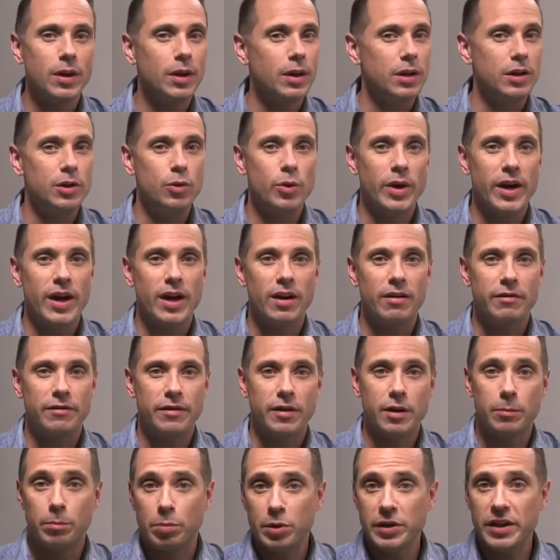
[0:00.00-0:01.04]
You have
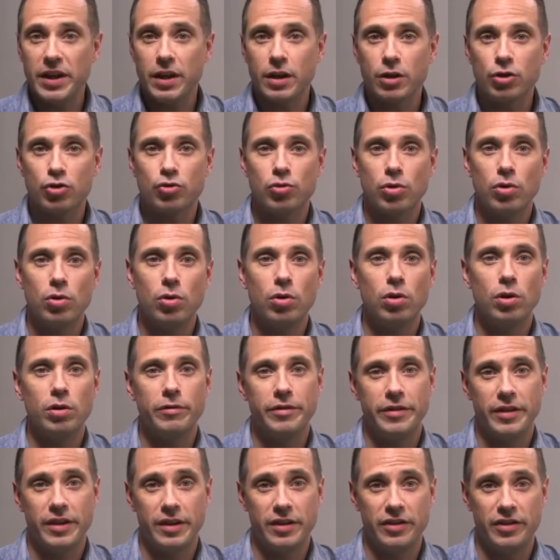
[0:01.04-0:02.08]
complete control
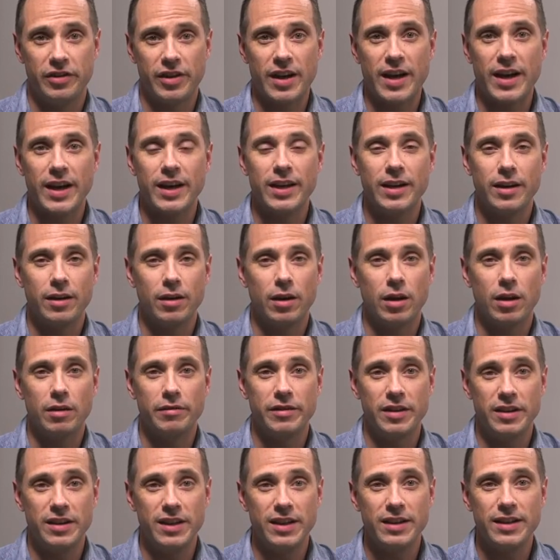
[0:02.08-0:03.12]
over the design and all of
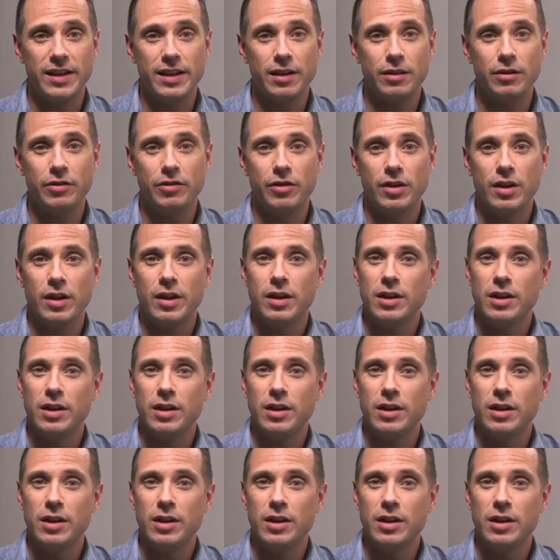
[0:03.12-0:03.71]
the details.